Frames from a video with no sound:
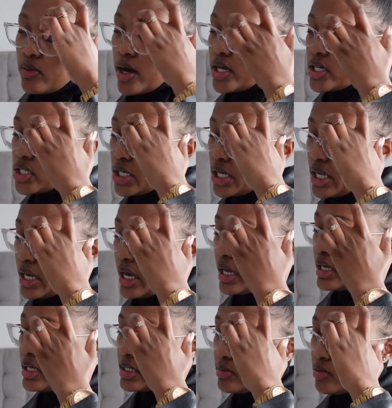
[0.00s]
wash and i
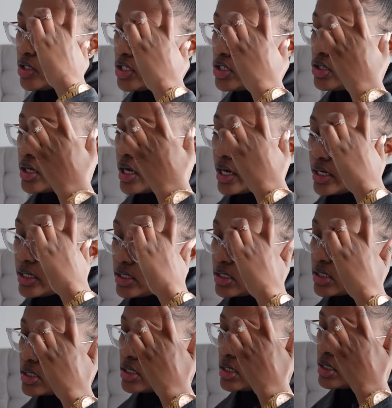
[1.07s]
guess i'm gonna see you
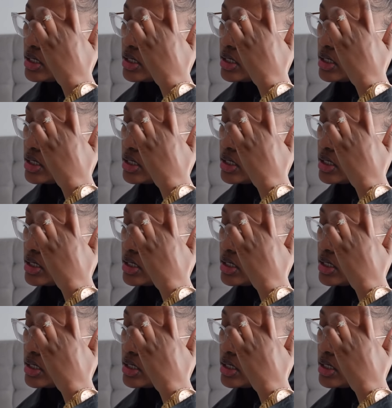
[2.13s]
guys